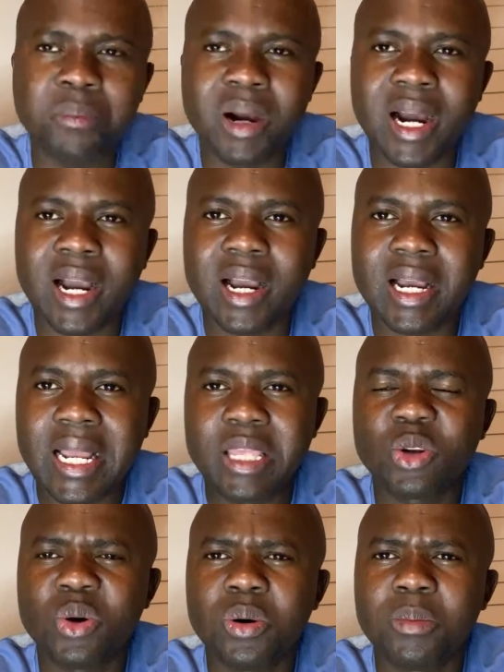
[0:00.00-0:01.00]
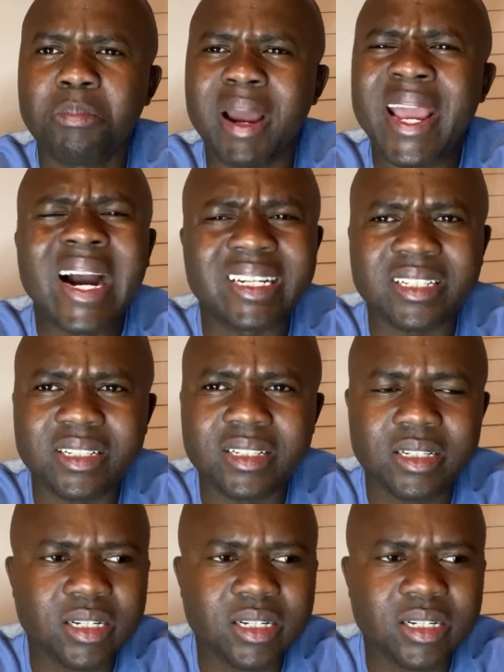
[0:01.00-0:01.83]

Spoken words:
my aunt.